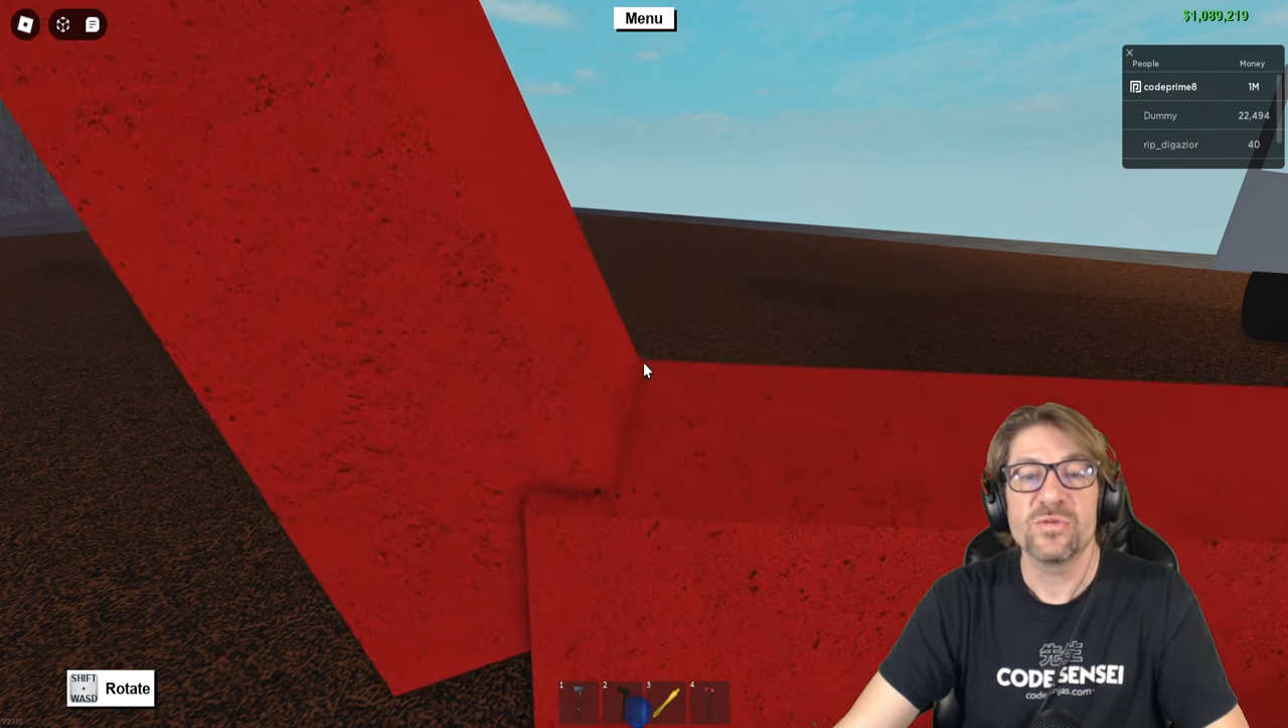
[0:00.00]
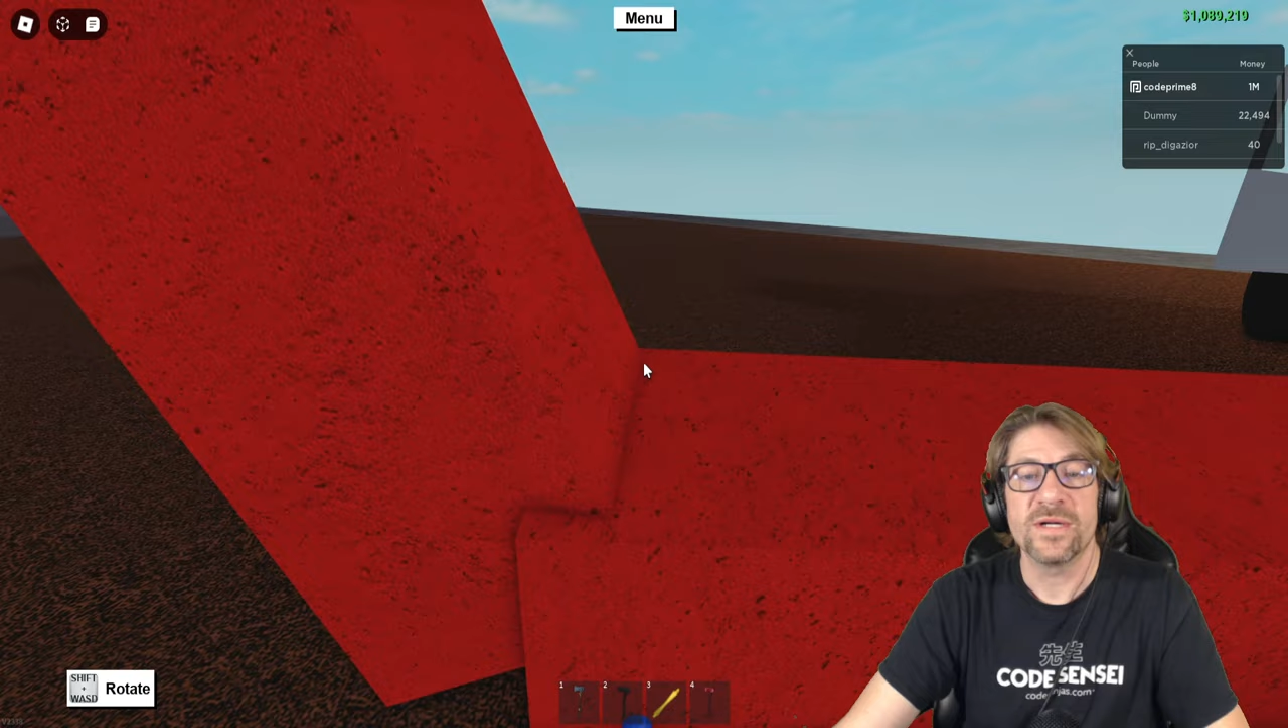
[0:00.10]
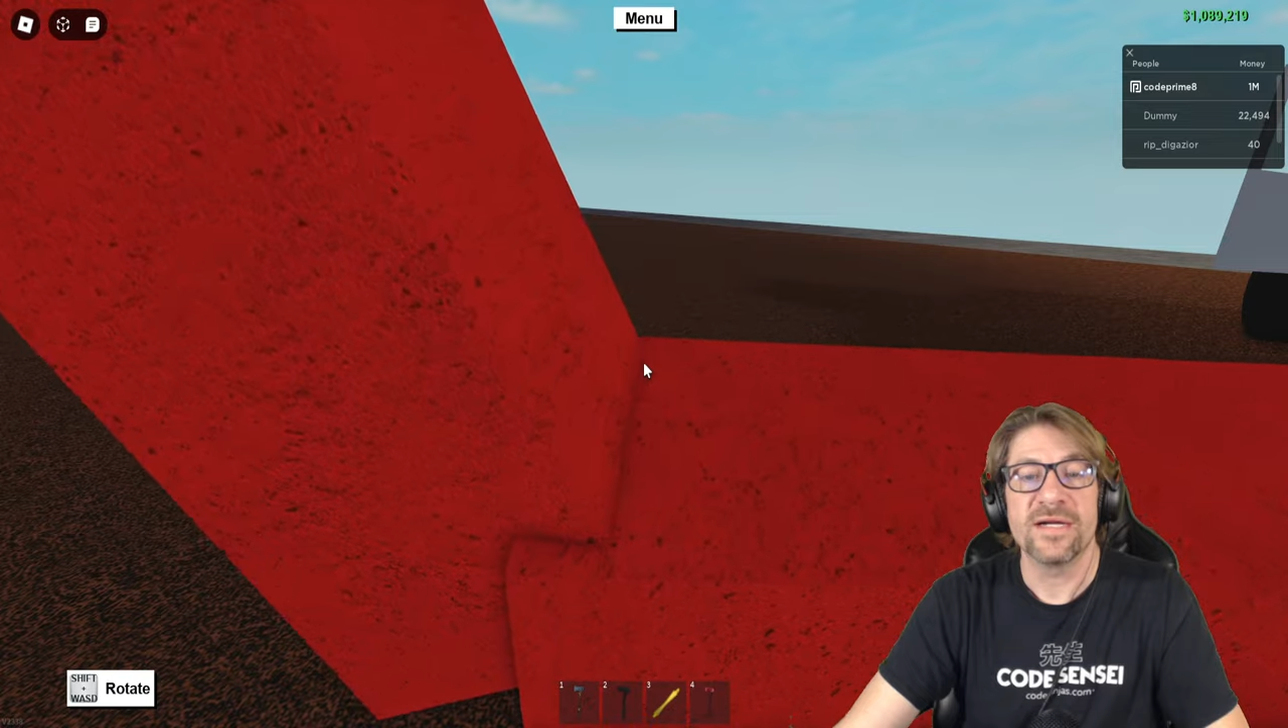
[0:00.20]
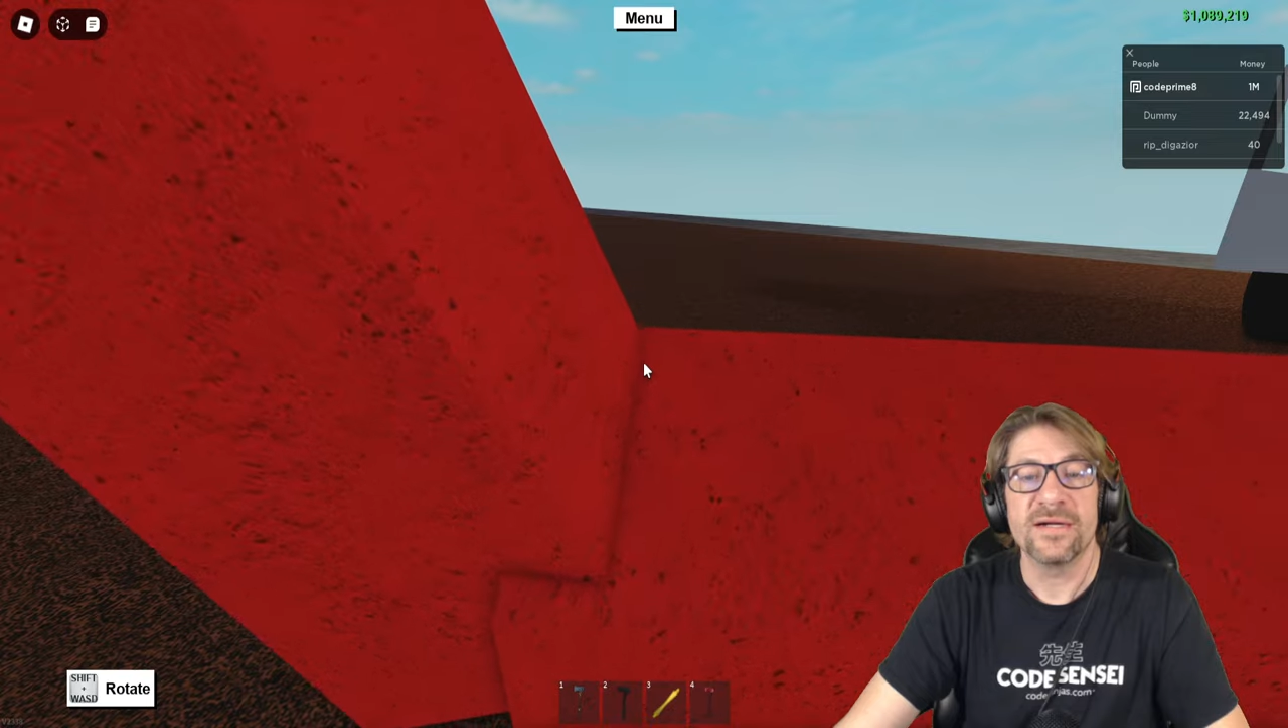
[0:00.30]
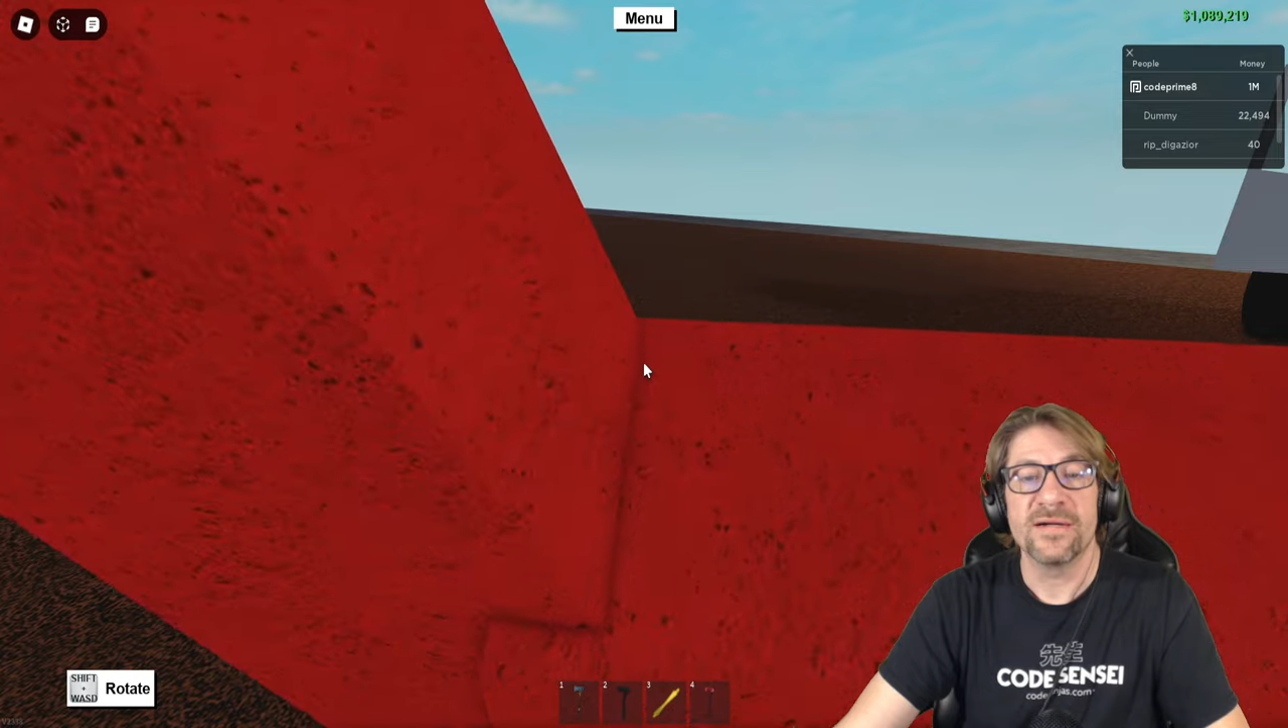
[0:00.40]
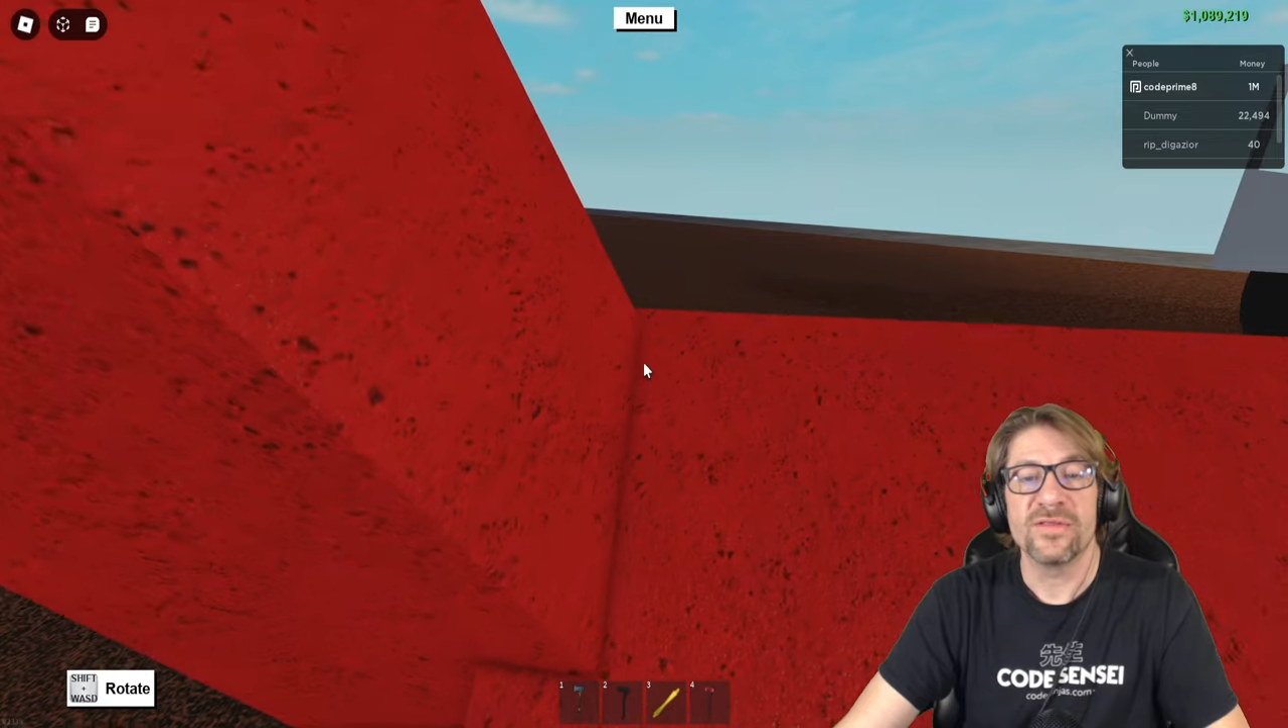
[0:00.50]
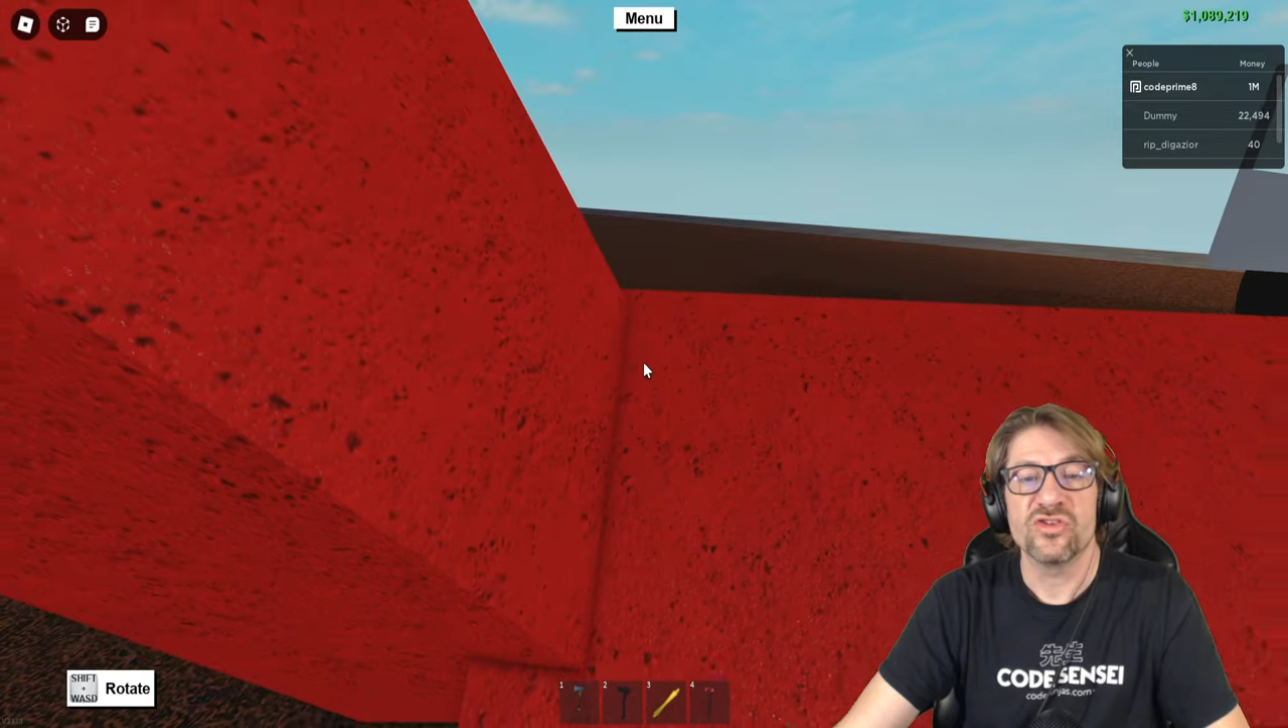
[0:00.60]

where the